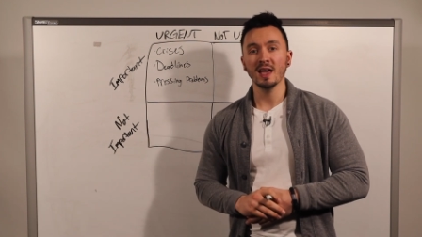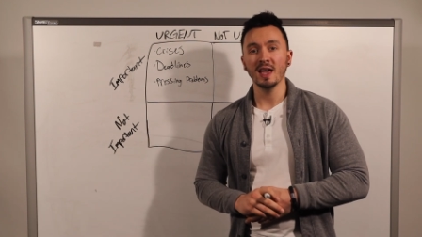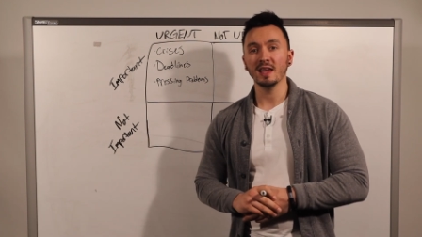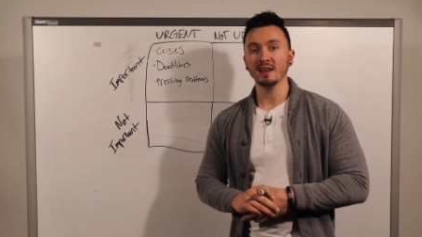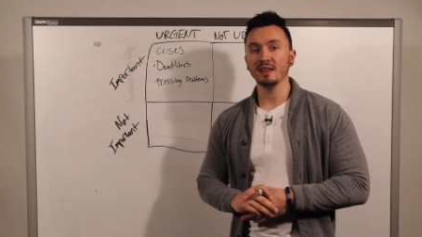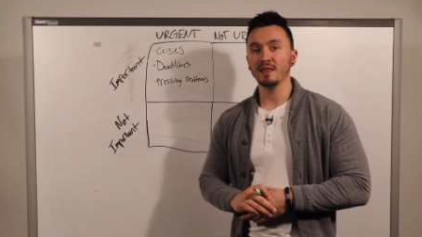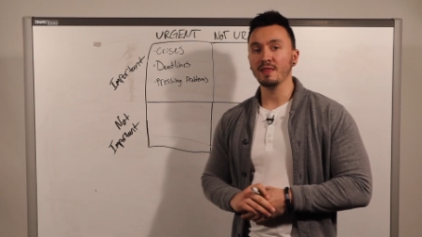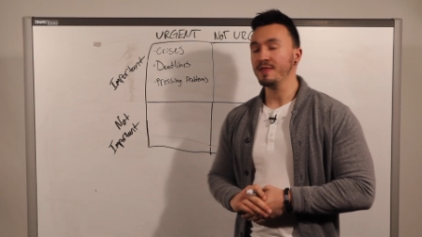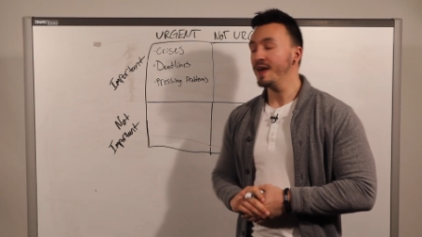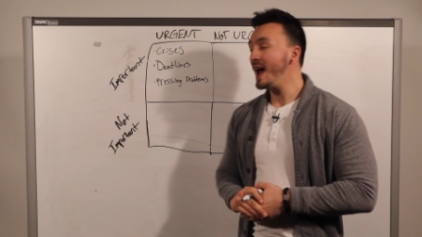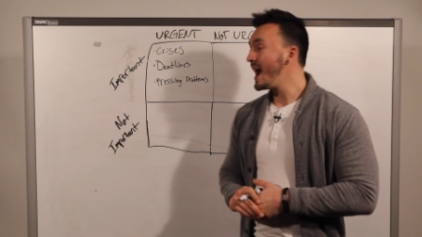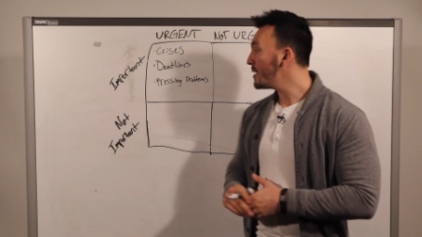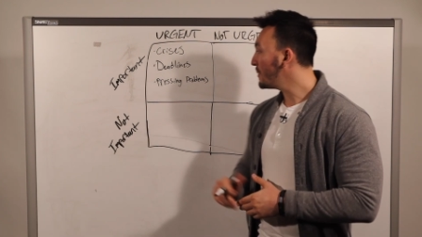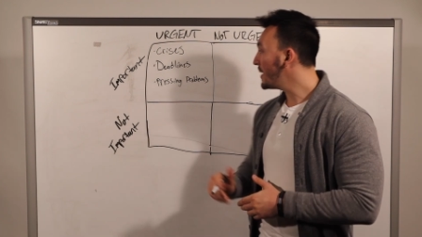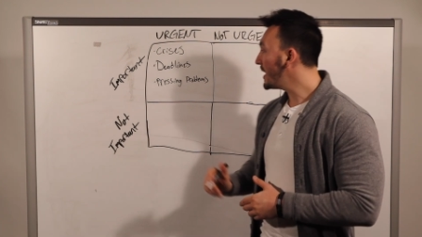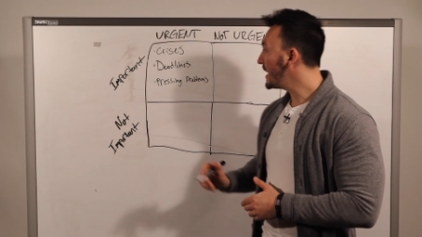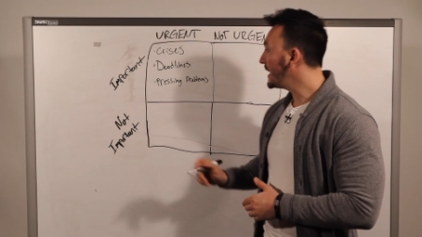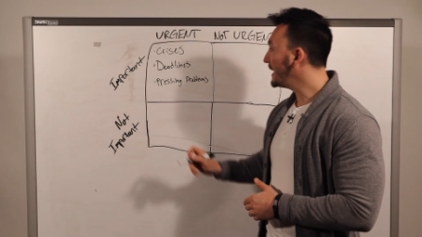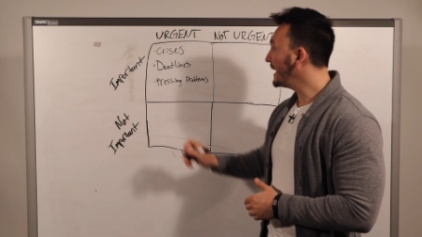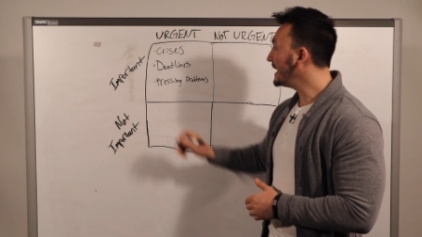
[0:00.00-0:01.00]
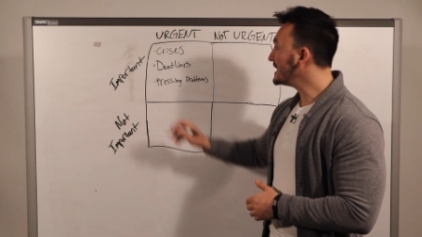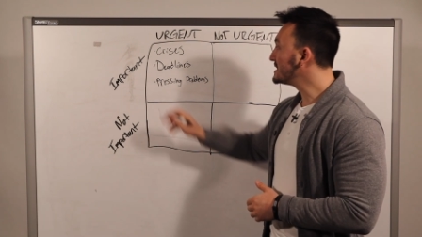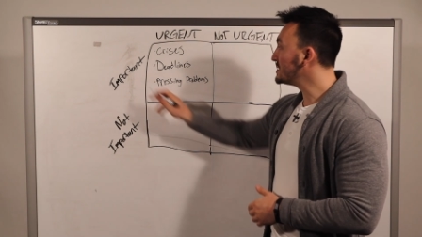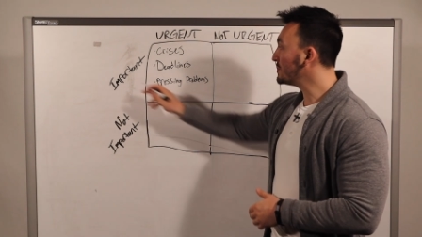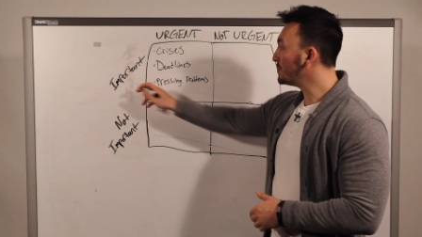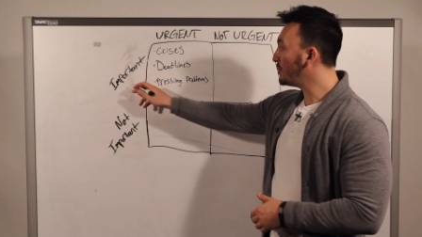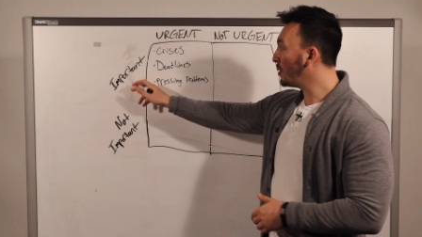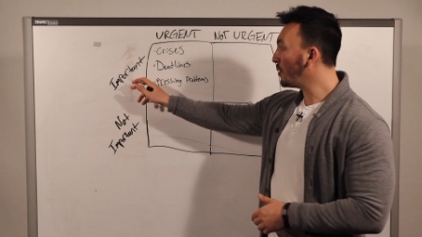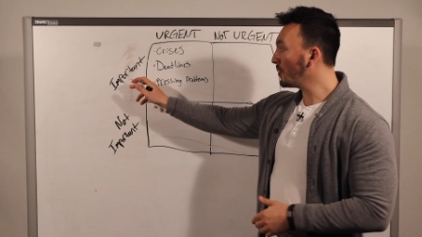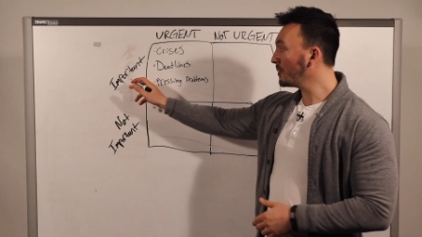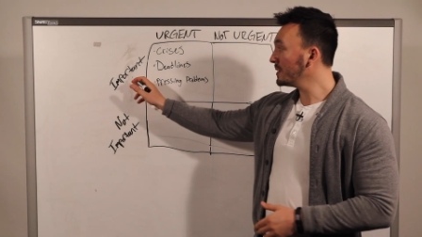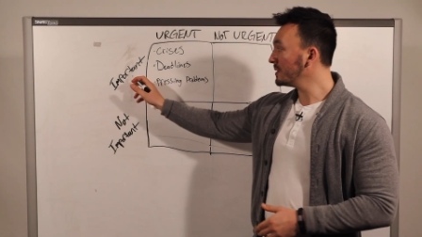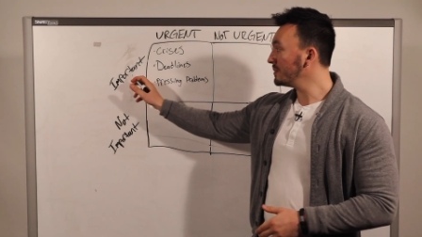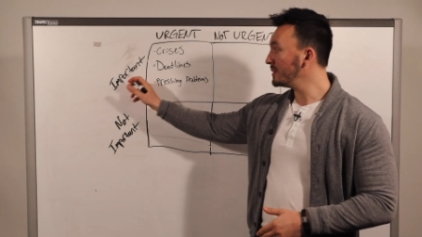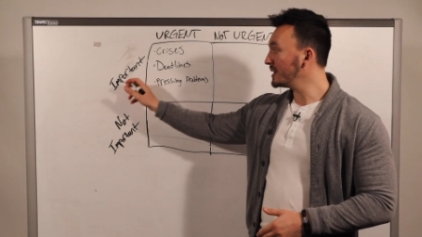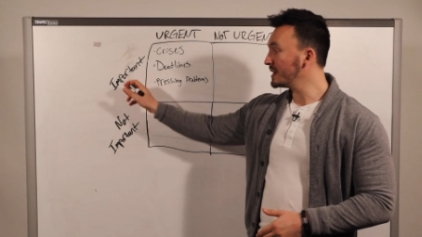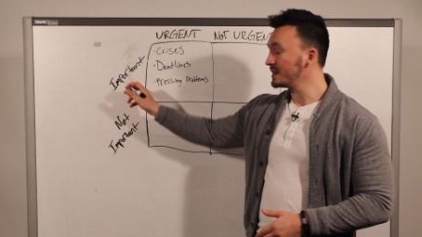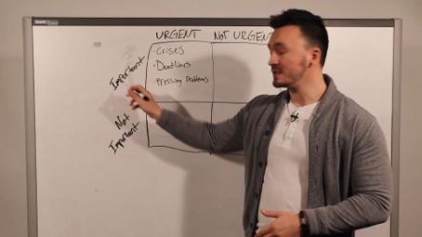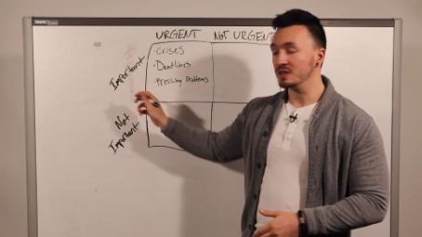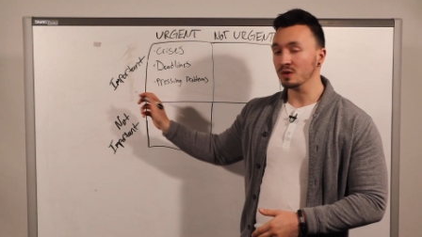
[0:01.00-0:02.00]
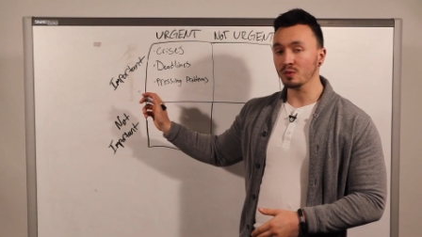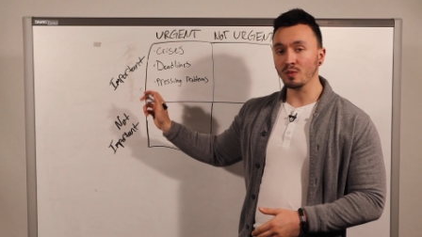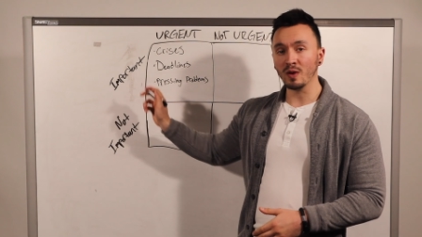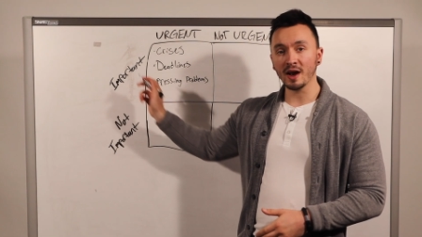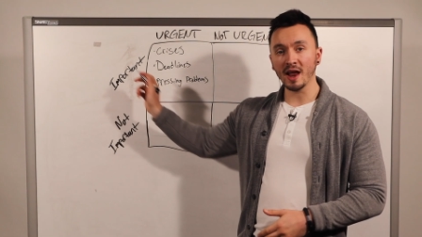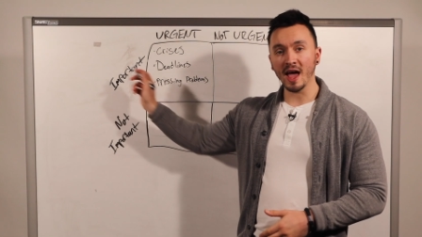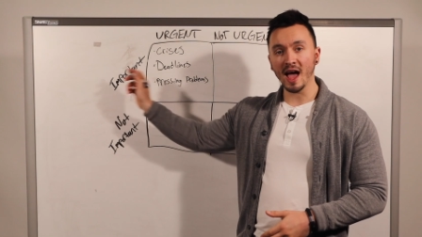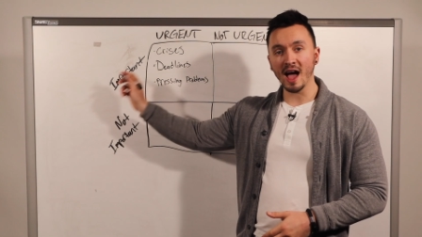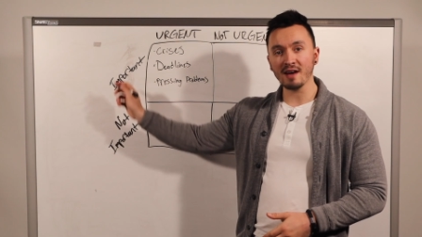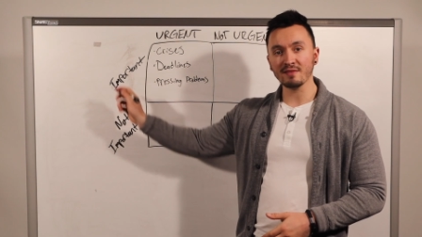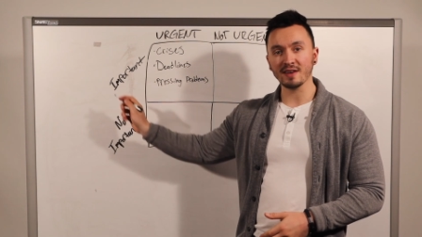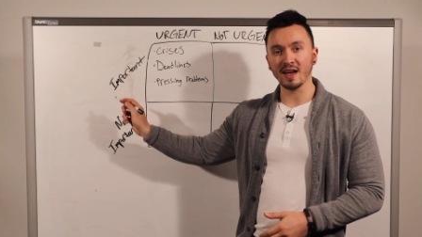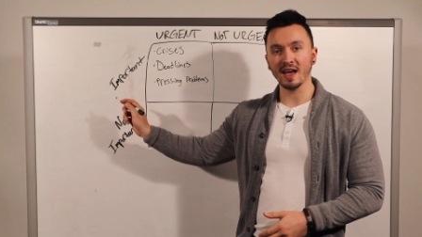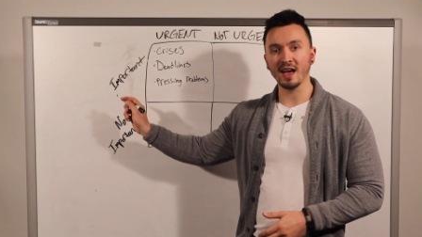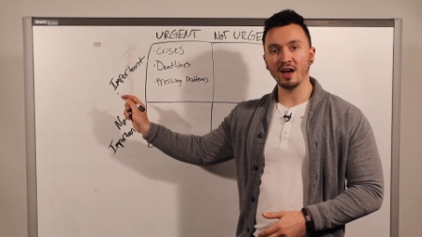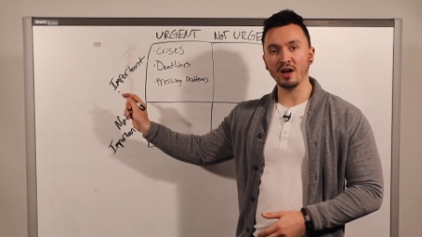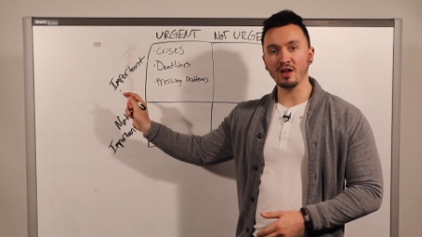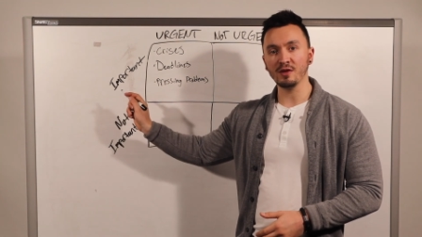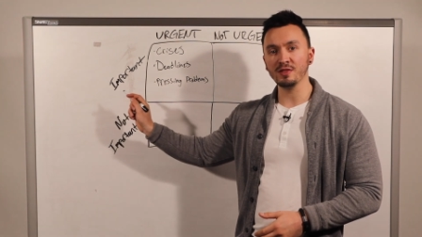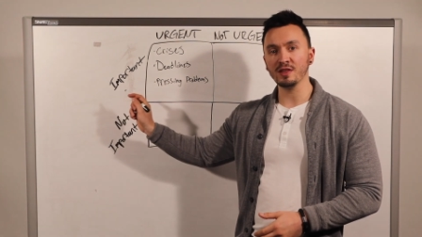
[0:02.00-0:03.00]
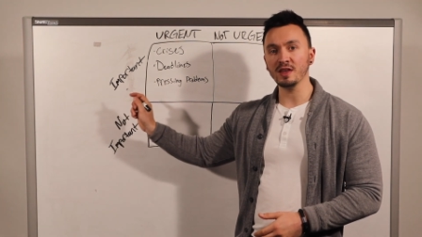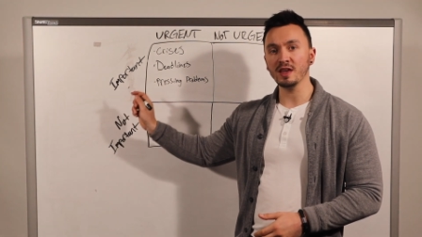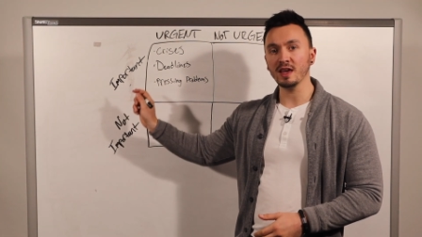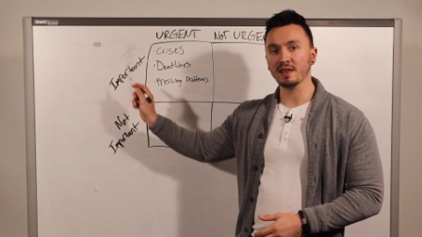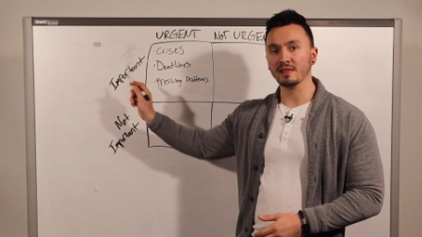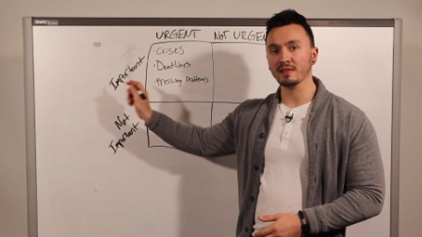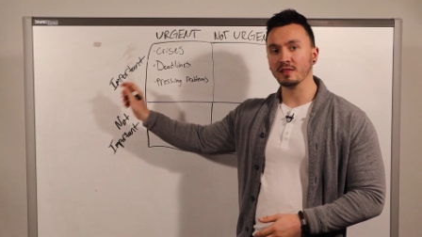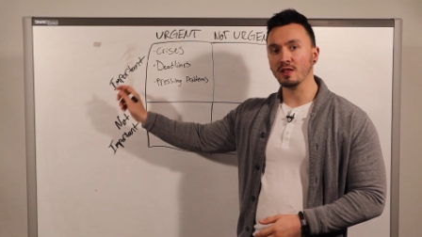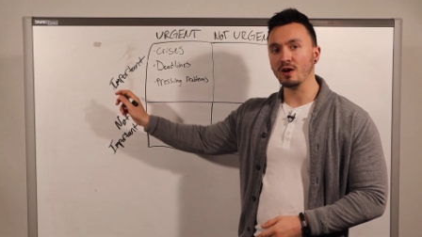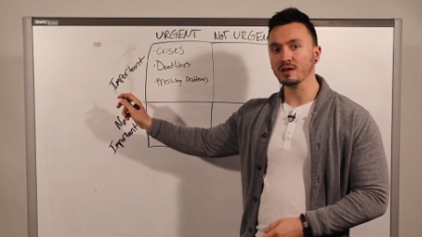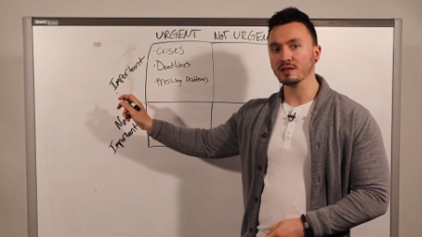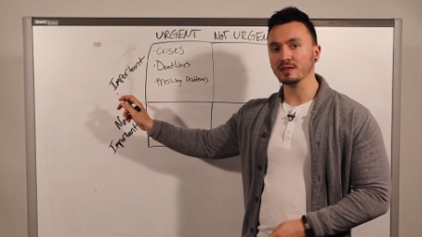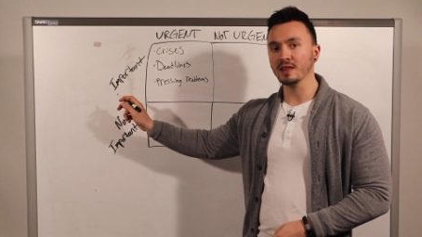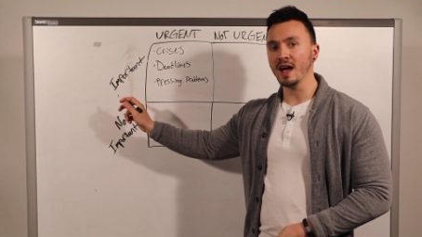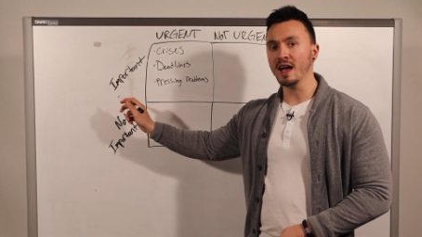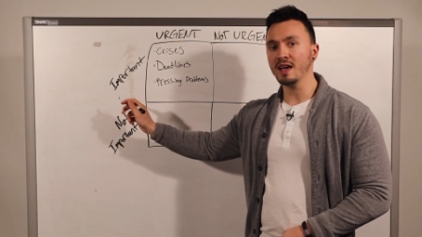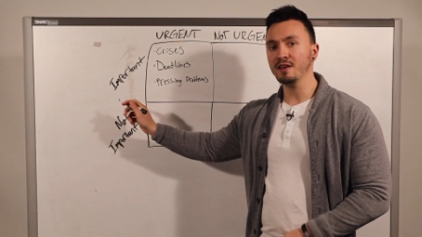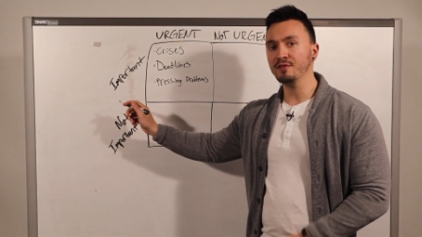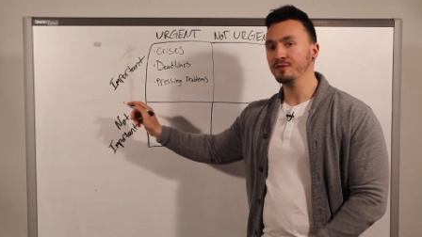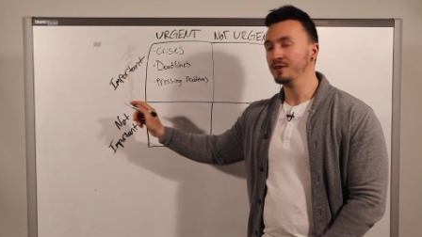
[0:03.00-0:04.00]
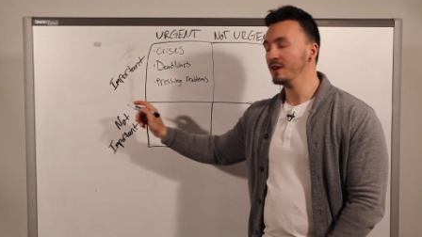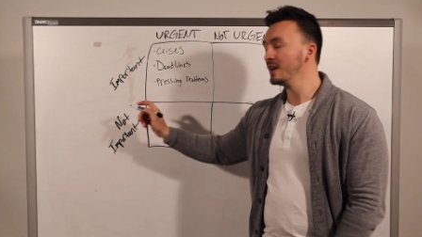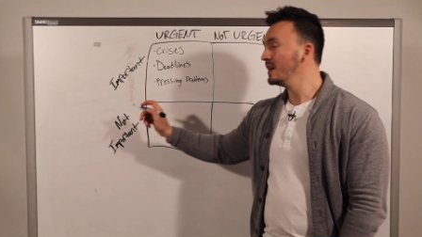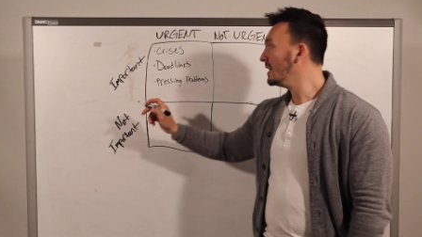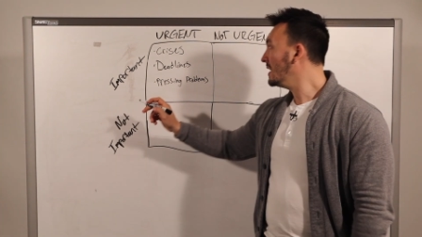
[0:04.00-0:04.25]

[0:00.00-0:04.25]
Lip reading: And in that way, it's important because you want to have a healthy and long life,